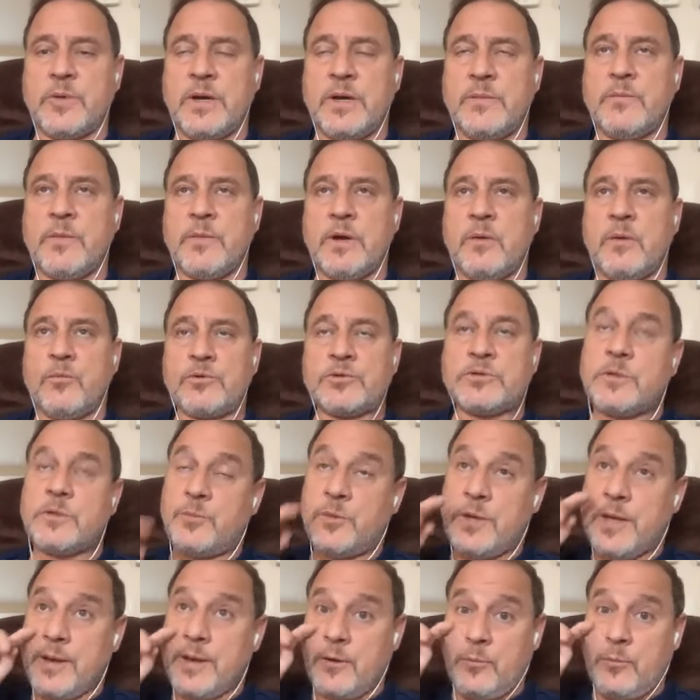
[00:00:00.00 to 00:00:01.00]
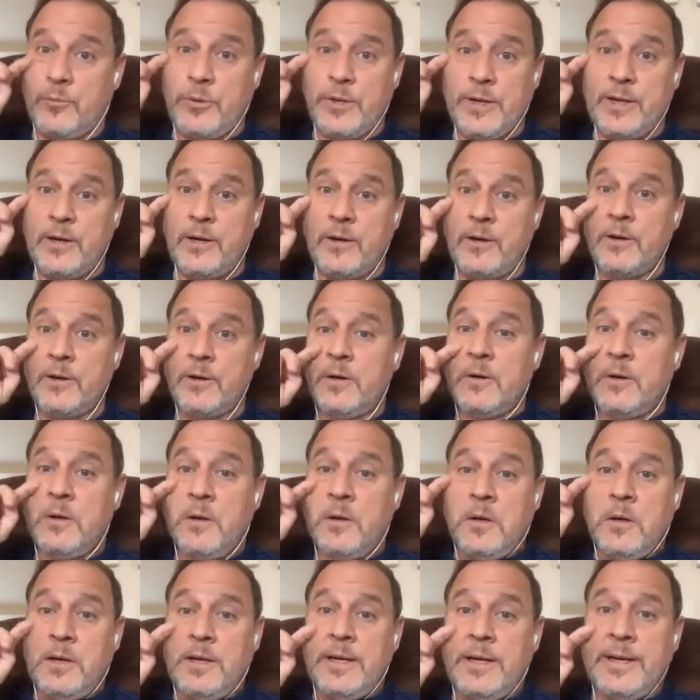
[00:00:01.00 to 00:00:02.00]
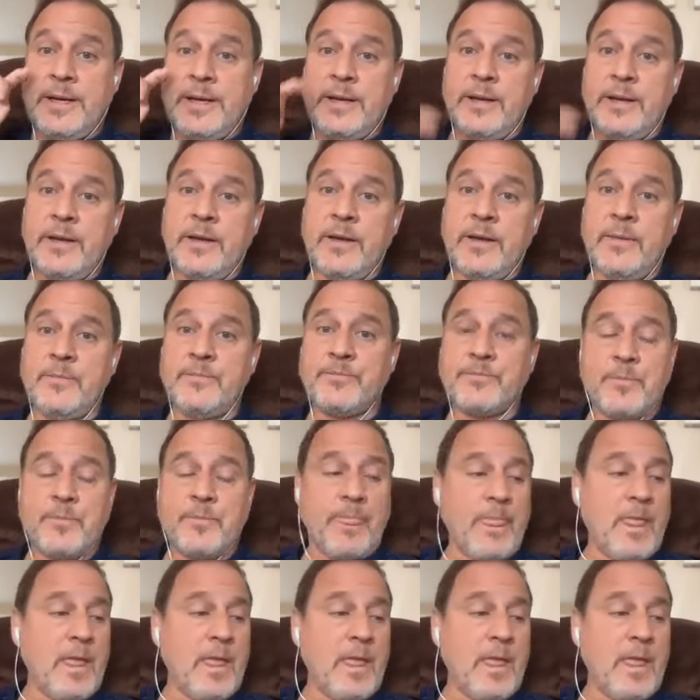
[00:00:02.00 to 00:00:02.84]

My mom was the piano player, and um,